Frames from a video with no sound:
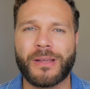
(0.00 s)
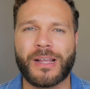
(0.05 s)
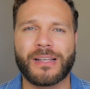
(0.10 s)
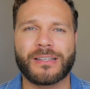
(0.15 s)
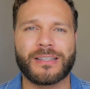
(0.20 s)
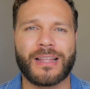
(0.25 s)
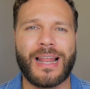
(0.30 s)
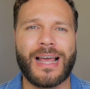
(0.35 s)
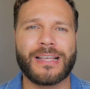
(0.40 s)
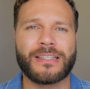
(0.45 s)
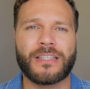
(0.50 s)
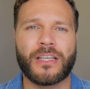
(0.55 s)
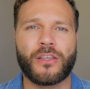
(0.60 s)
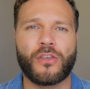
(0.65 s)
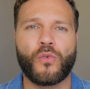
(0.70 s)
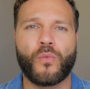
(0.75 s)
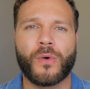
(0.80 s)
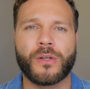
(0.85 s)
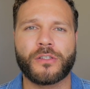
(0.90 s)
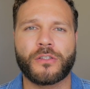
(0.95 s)
because the last
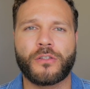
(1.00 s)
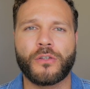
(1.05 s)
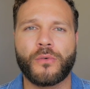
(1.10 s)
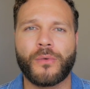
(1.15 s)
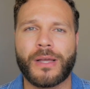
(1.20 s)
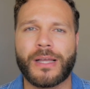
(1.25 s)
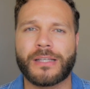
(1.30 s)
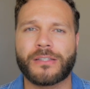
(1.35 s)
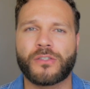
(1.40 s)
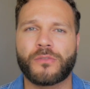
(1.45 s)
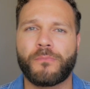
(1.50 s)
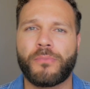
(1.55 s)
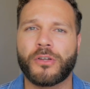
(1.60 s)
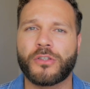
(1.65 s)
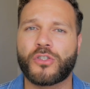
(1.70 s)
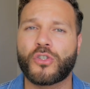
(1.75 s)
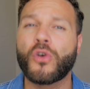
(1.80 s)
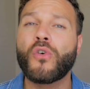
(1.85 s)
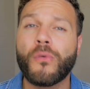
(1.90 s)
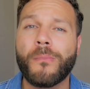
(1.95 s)
thing you want to do is
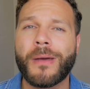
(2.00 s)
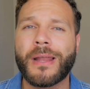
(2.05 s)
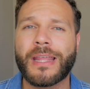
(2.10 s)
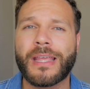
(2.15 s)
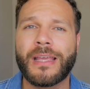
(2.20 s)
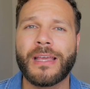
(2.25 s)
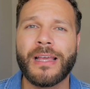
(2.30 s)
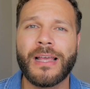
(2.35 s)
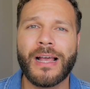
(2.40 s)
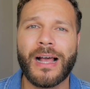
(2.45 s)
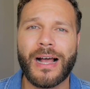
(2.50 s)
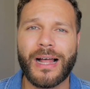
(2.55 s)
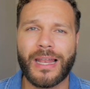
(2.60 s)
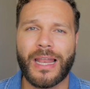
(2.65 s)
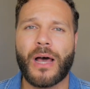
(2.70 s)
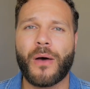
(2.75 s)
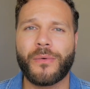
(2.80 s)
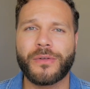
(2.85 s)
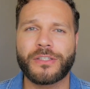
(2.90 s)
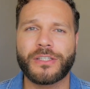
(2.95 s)
put too many
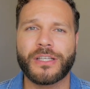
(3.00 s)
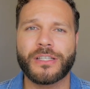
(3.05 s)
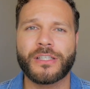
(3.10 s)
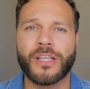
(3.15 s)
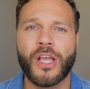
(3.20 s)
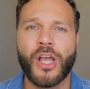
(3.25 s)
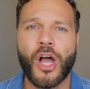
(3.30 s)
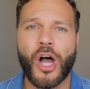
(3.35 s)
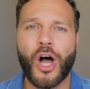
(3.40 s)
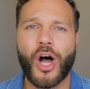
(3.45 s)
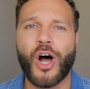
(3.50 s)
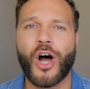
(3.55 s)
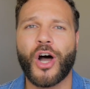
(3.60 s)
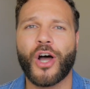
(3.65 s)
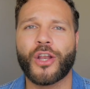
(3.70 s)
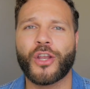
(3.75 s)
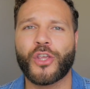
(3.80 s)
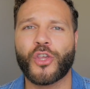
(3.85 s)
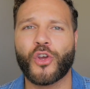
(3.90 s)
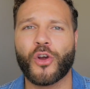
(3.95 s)
allowances
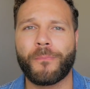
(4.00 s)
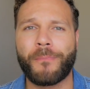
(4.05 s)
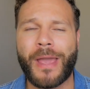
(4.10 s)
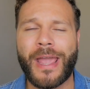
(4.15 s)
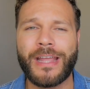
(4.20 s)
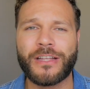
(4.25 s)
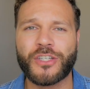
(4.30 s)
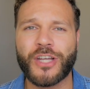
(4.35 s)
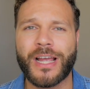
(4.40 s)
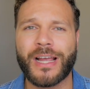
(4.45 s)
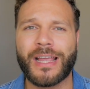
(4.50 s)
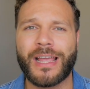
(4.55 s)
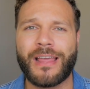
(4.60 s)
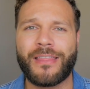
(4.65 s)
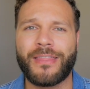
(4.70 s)
on your paycheck,